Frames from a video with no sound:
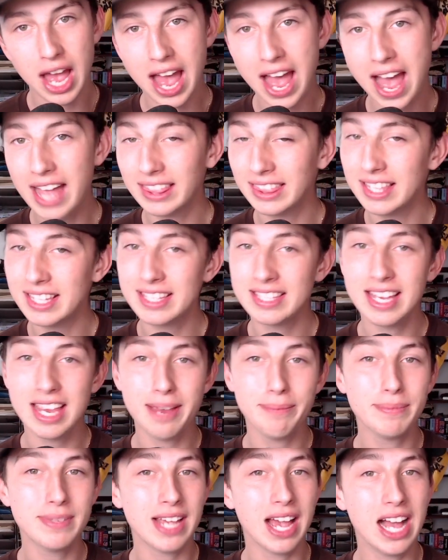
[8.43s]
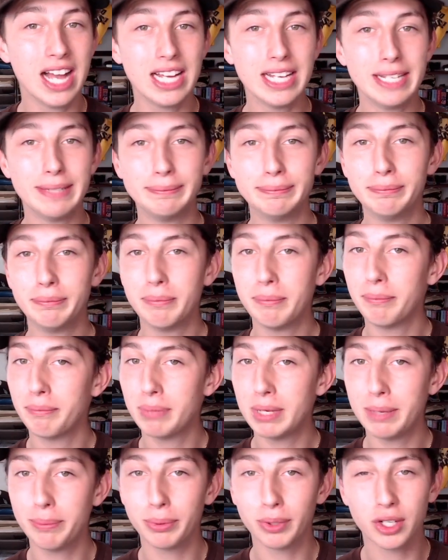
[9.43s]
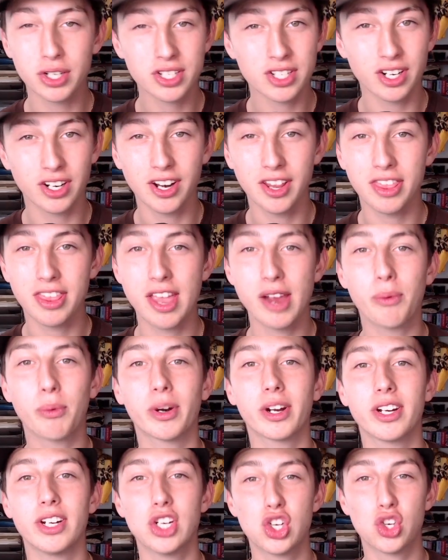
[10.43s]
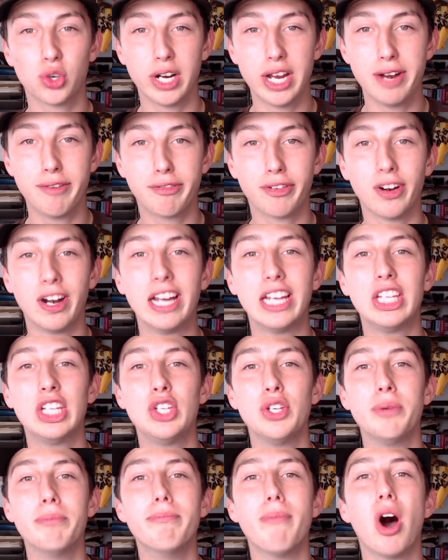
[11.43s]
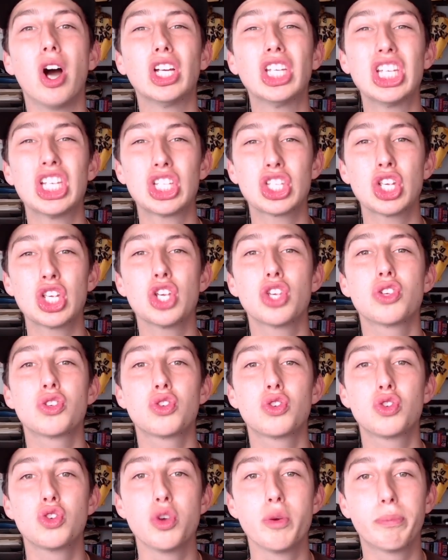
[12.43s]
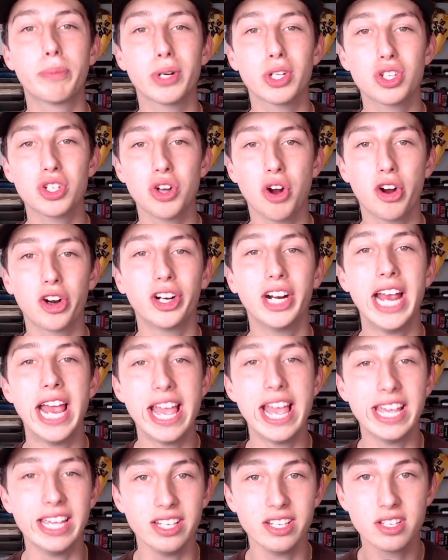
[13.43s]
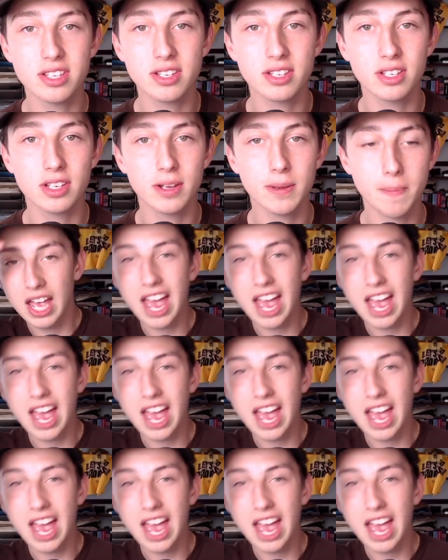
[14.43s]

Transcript: At the same time, people are starting to think we're going to trade for a humongous superstar ace.